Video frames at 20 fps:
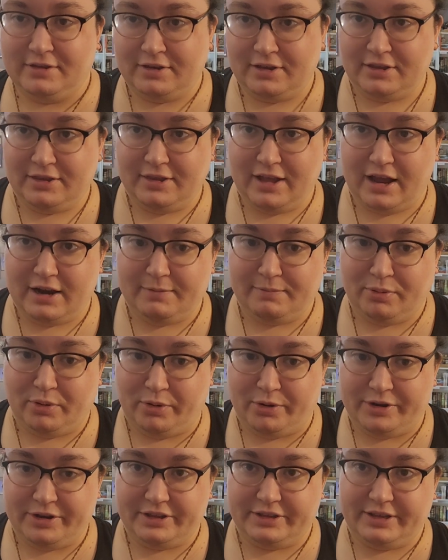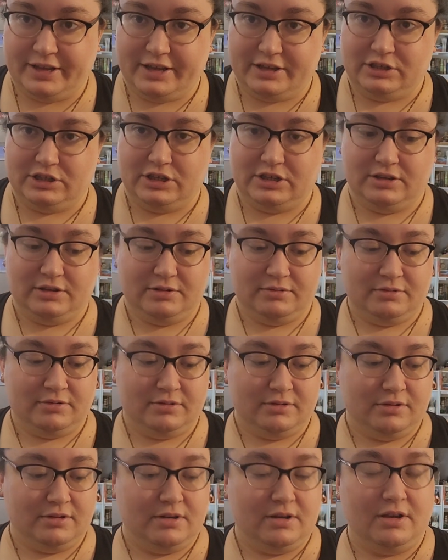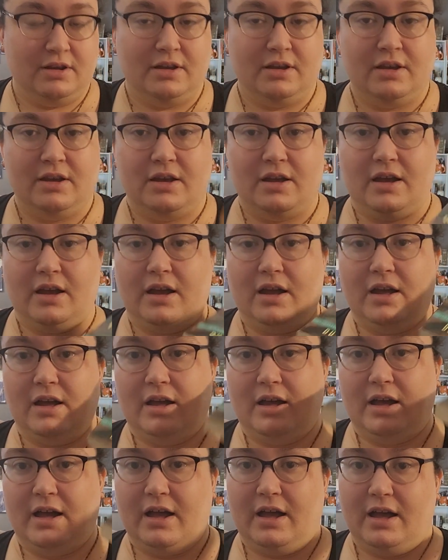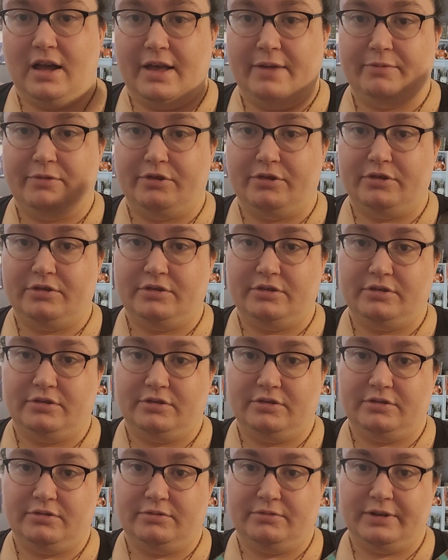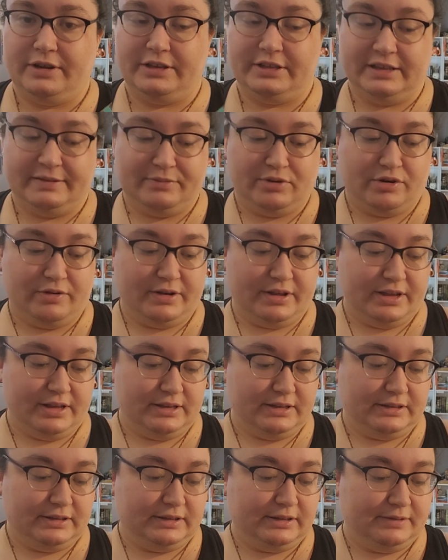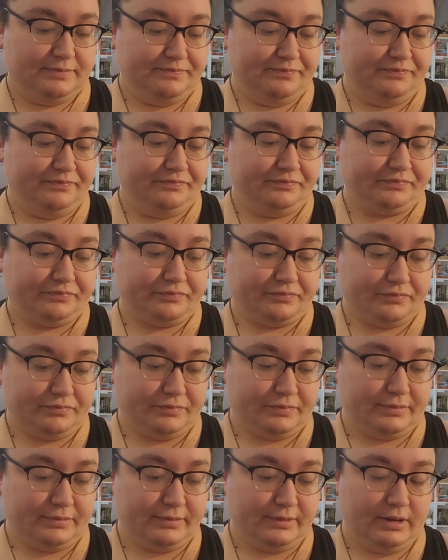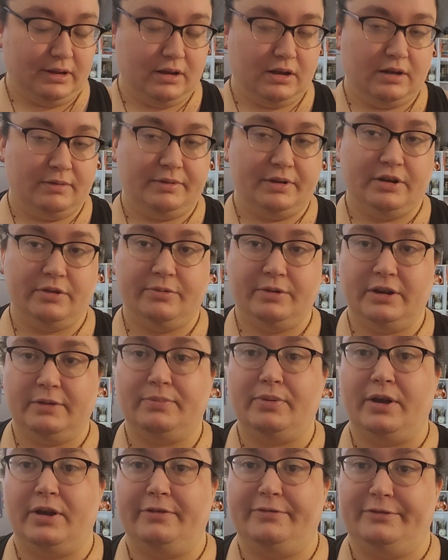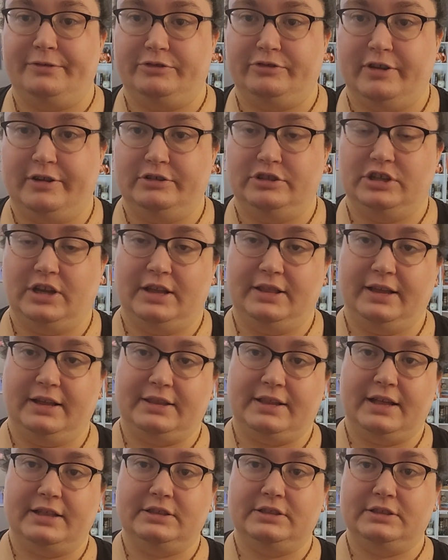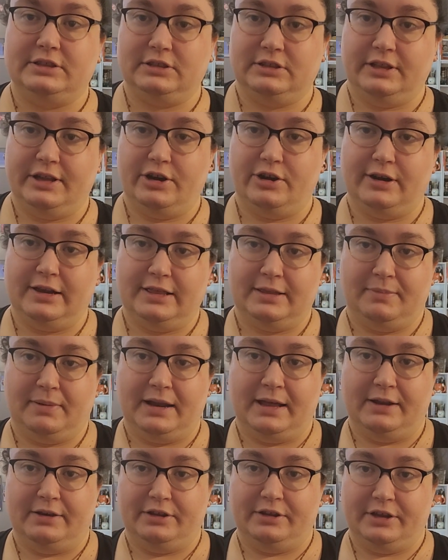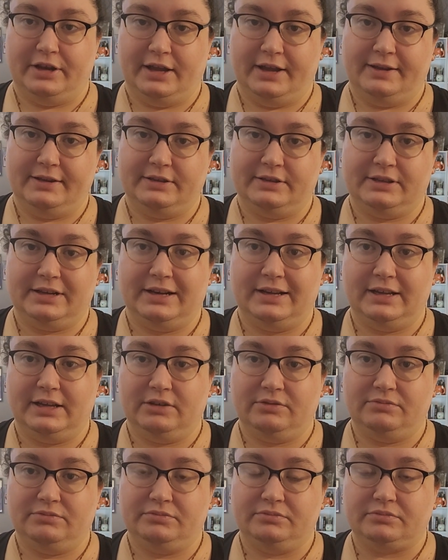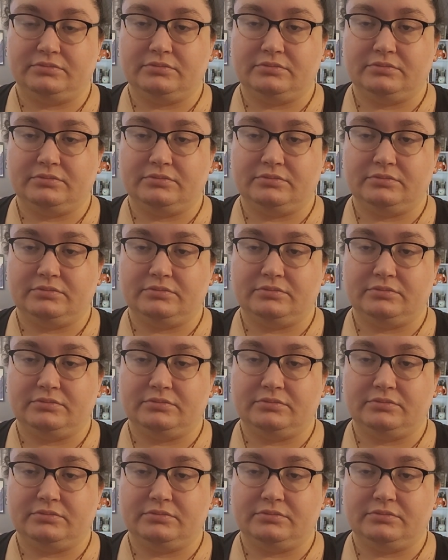not important tangent. I will read some more of this. I'm going to read a prayer for the crown child. Like, that's literally the plan today. It's clean.